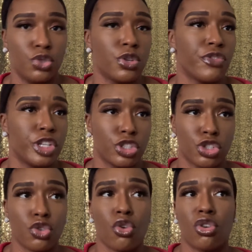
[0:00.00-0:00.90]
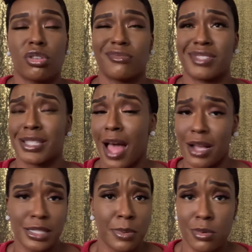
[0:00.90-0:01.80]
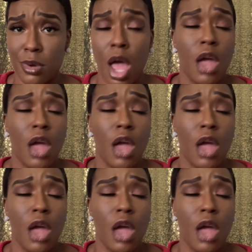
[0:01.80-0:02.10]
do your research on stocks that people,